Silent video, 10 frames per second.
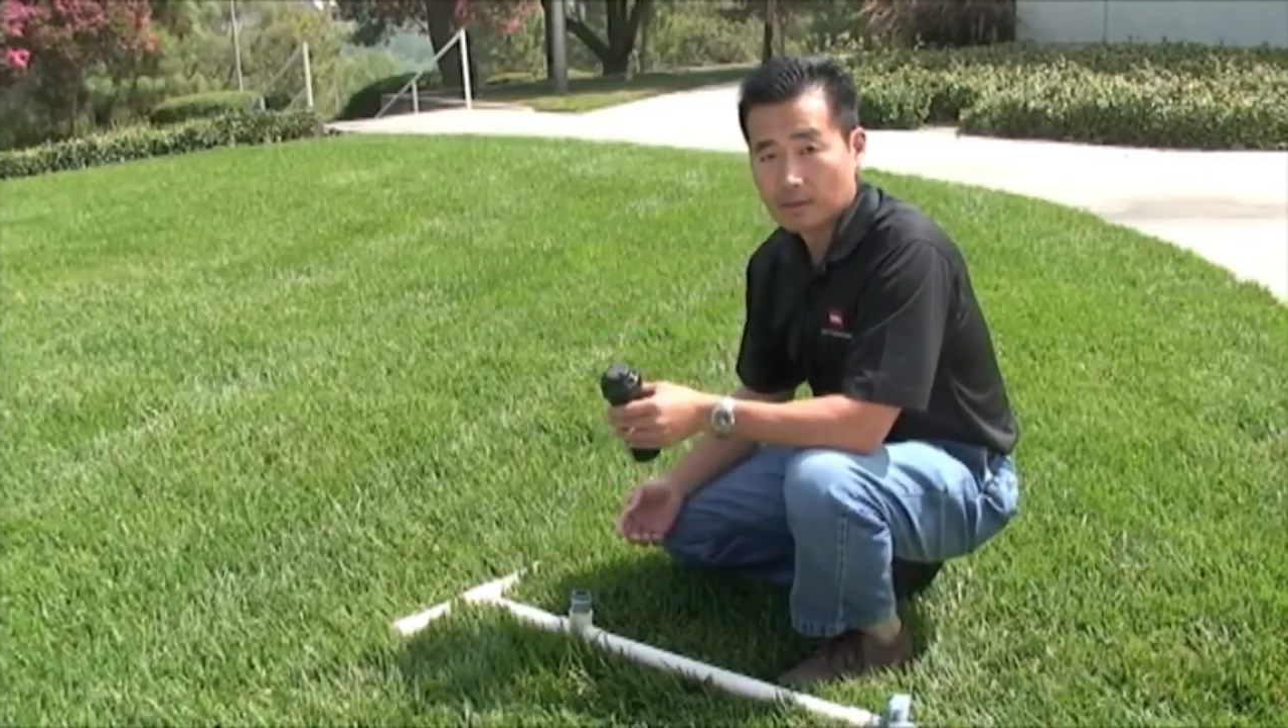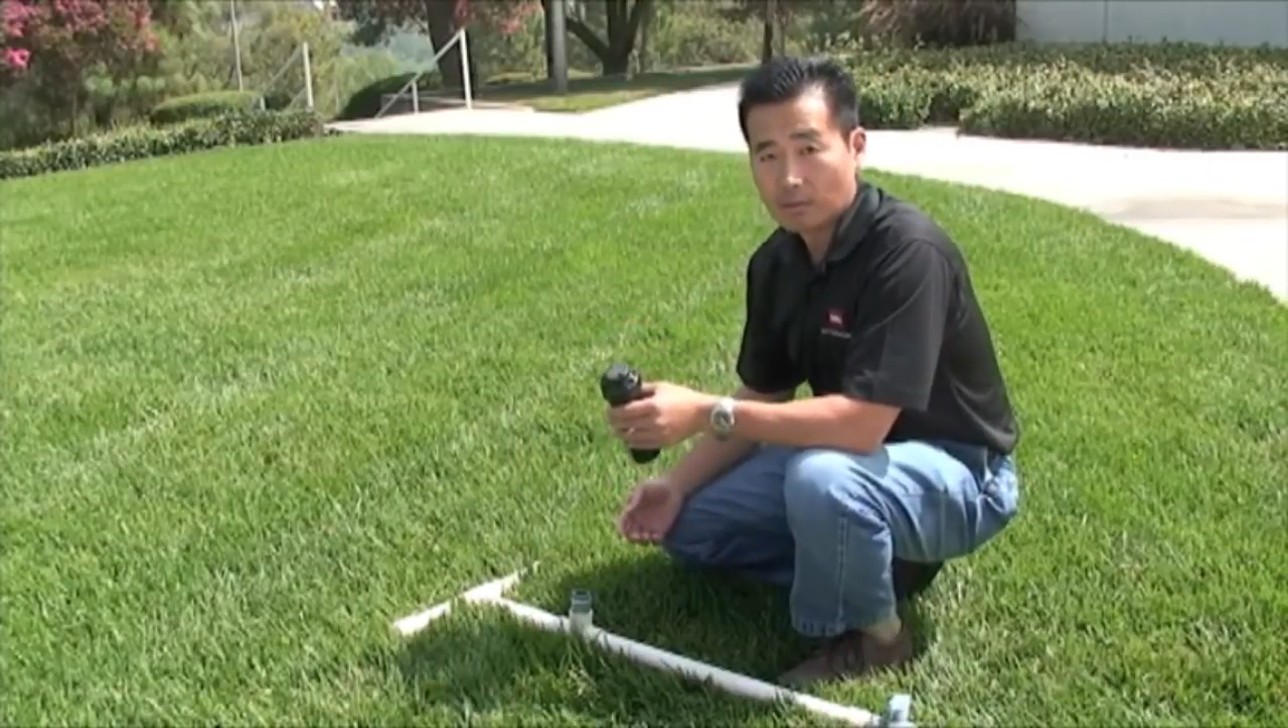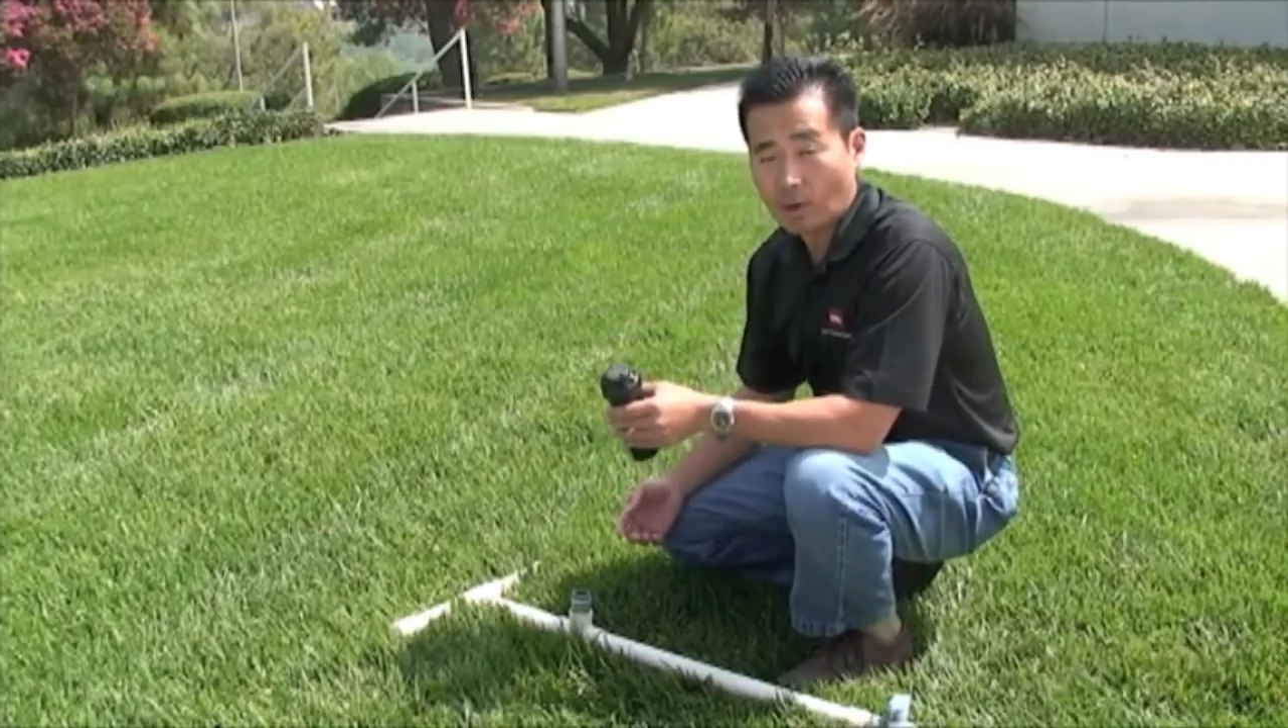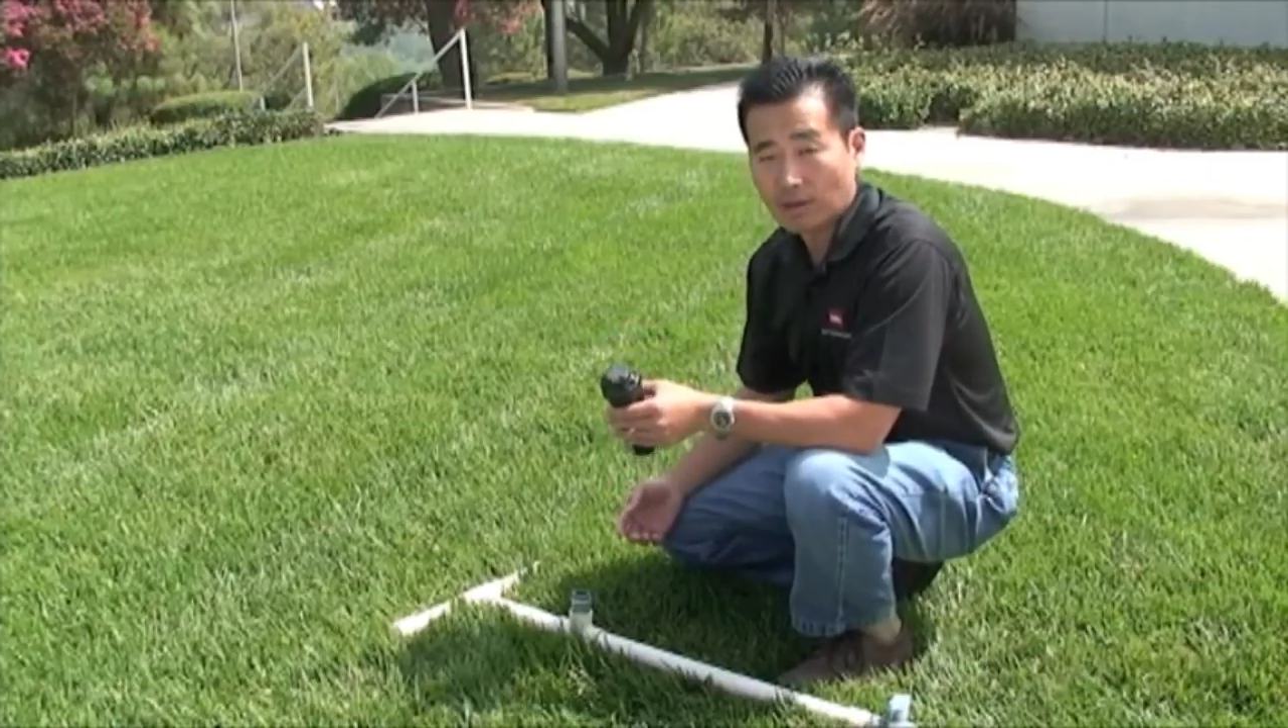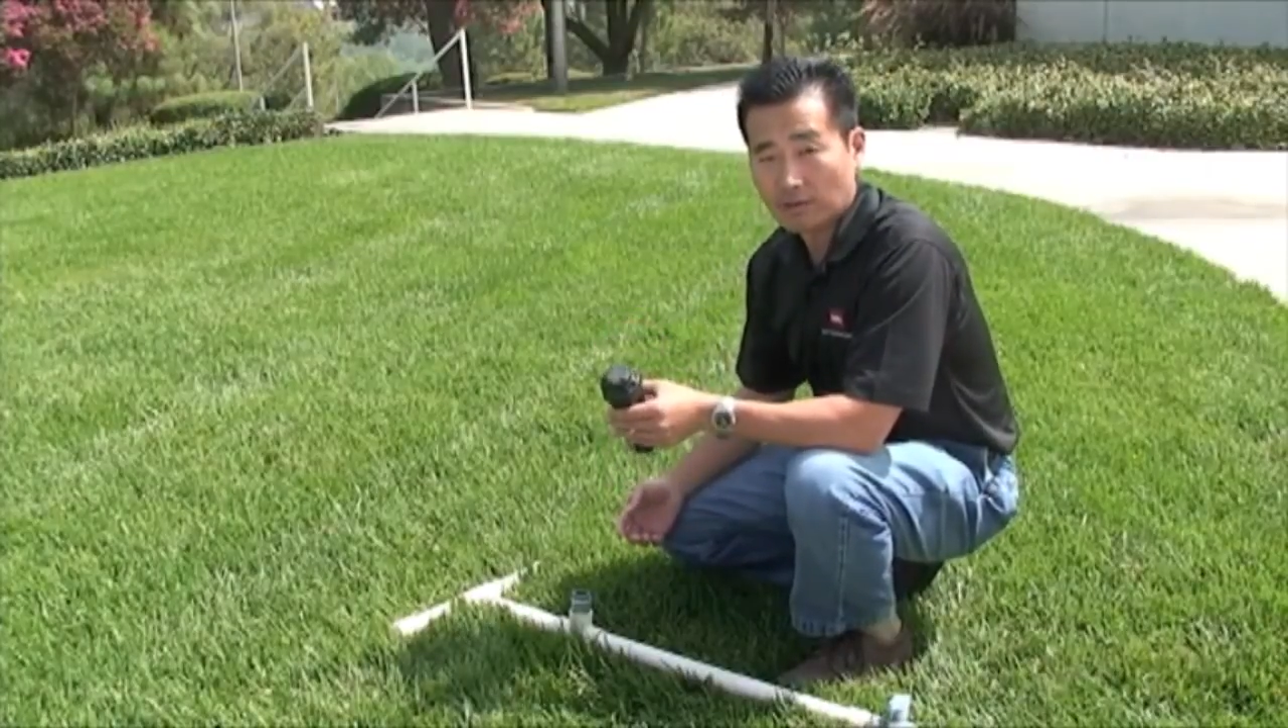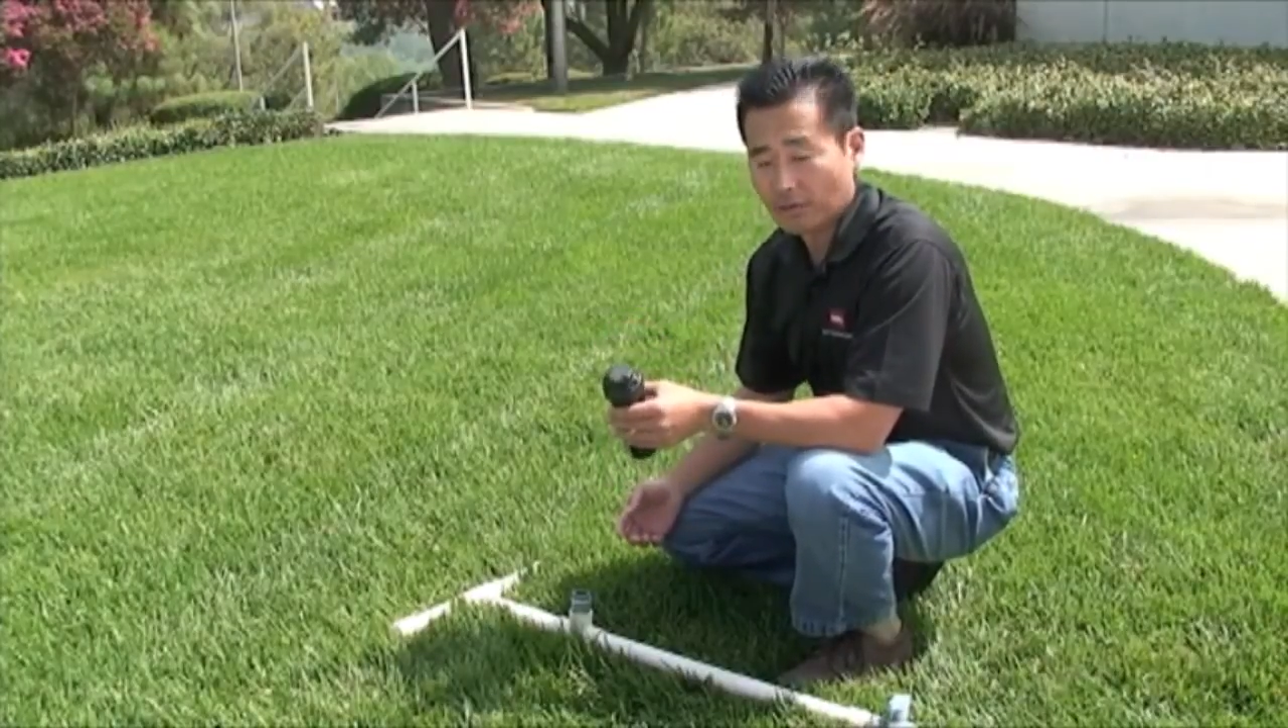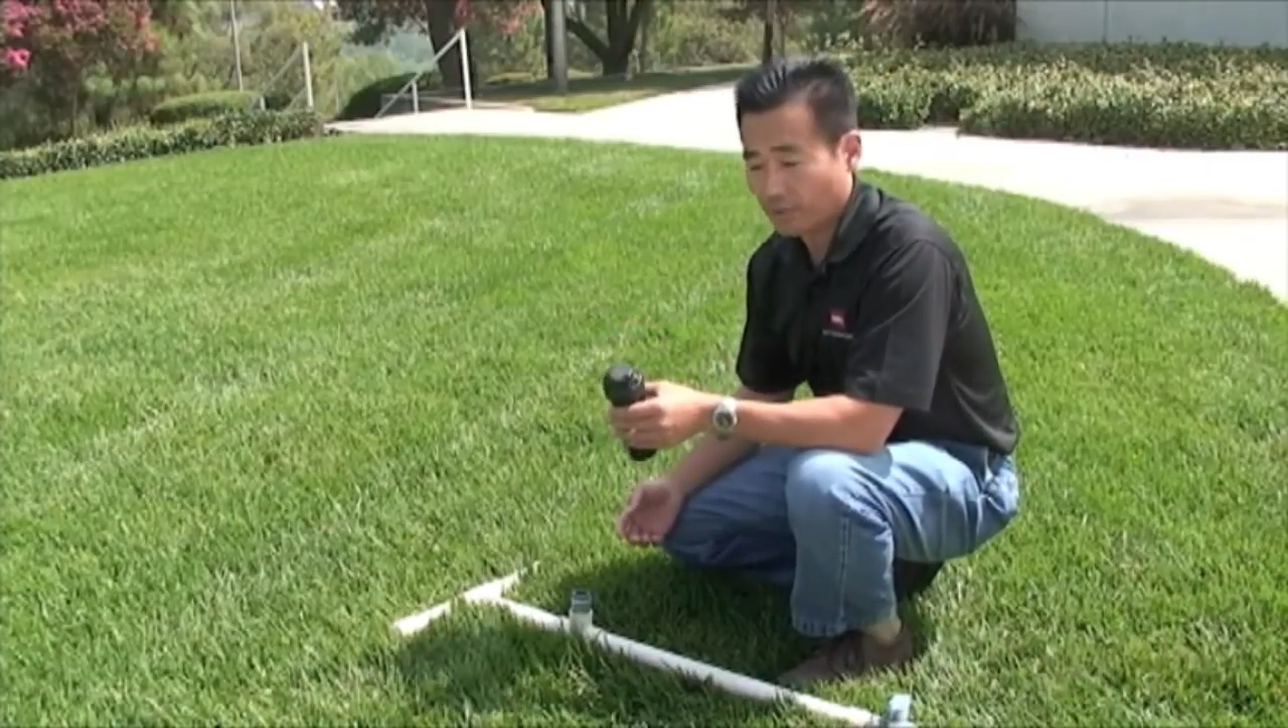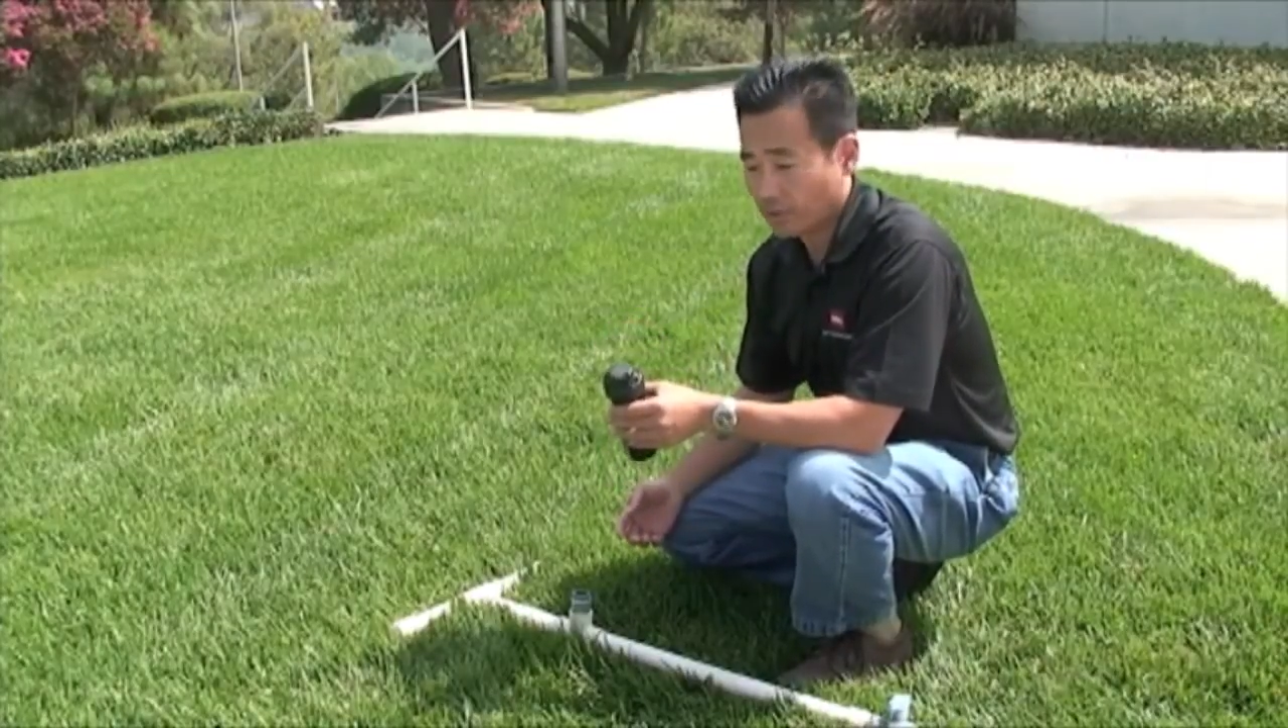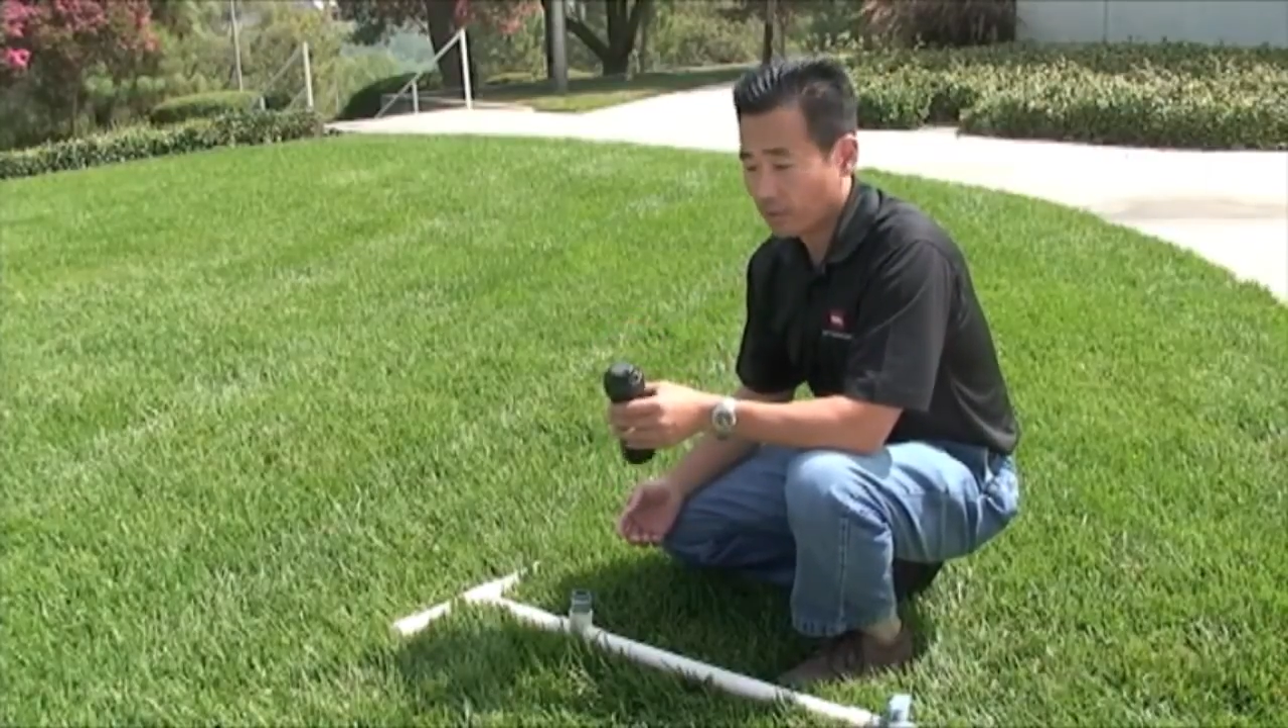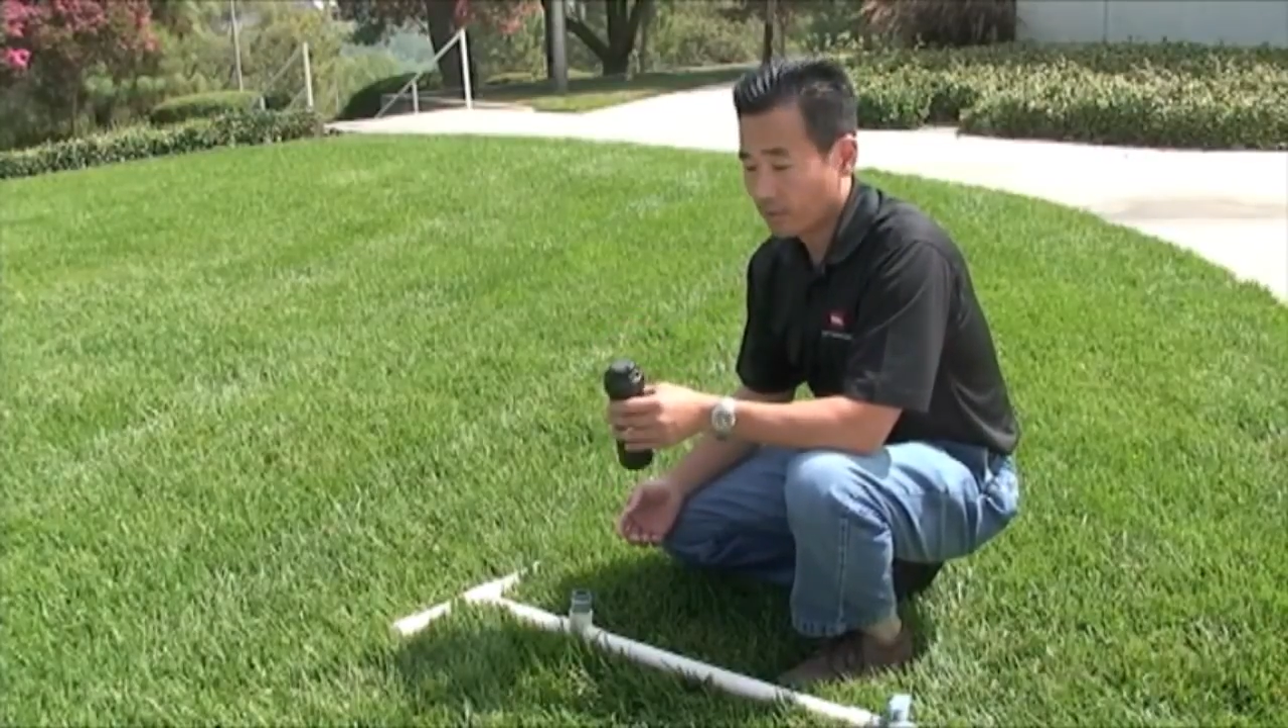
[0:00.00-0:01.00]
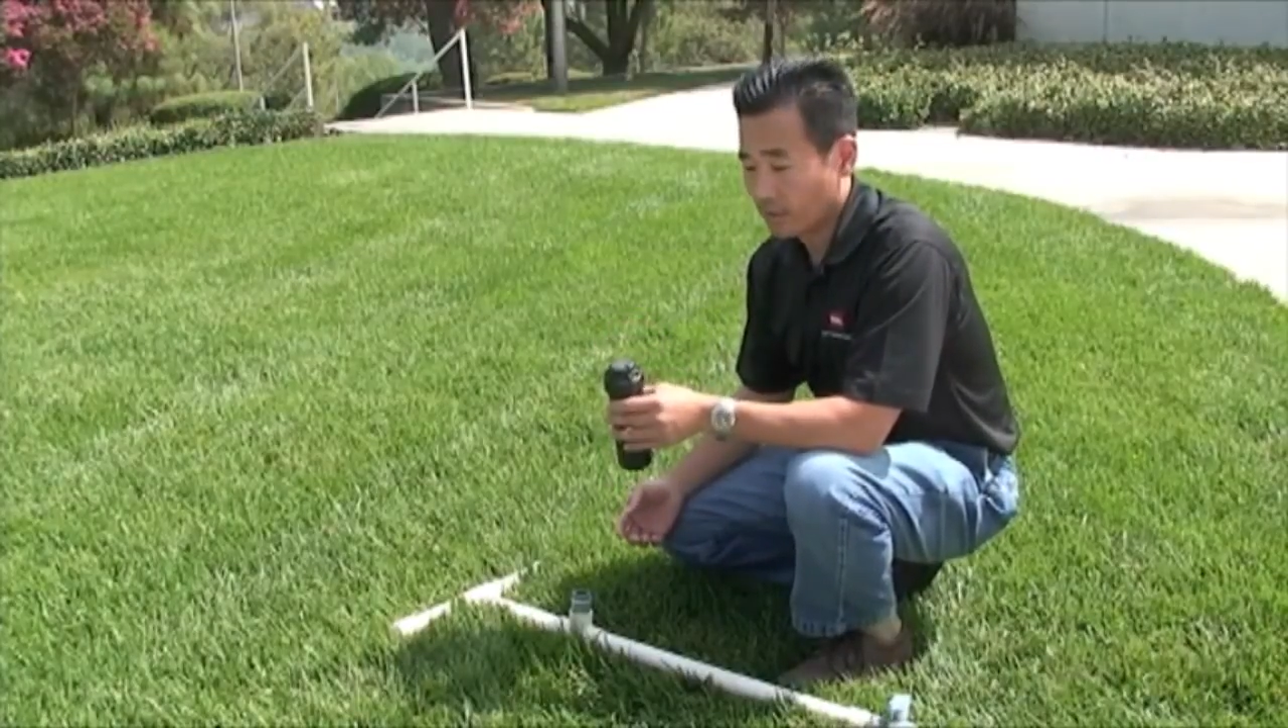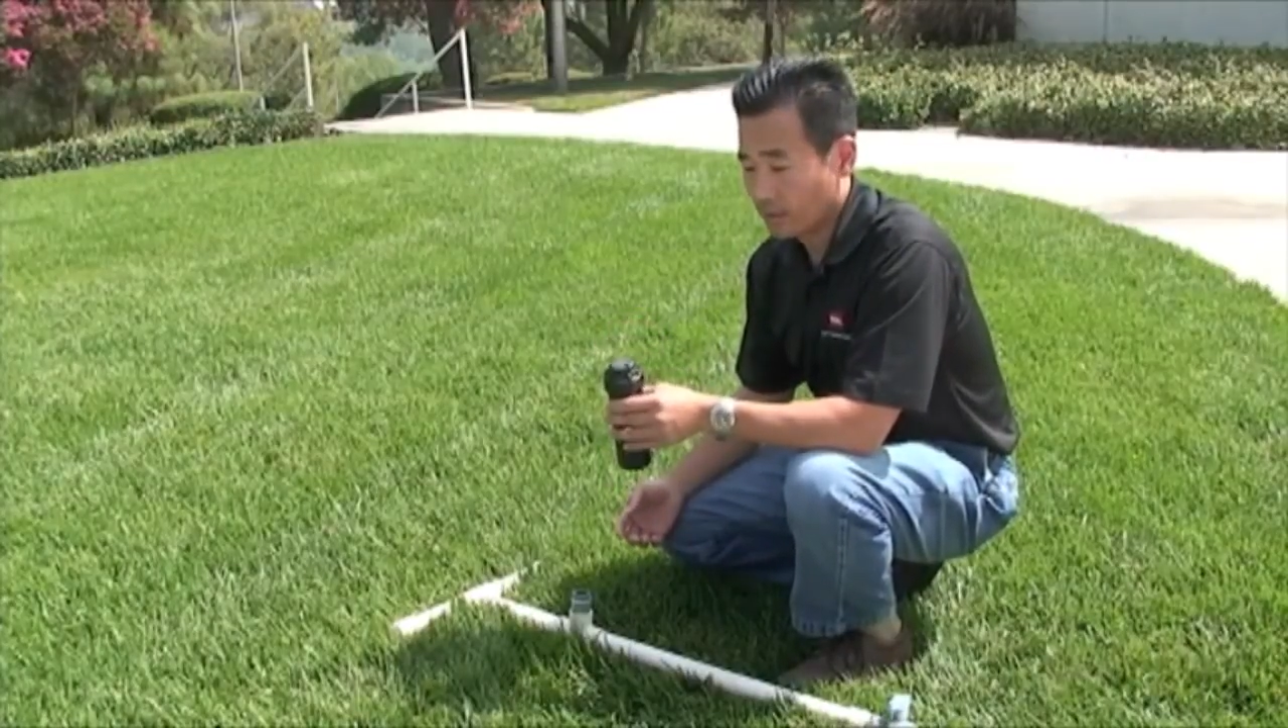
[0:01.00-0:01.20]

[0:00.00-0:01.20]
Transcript: riser seal,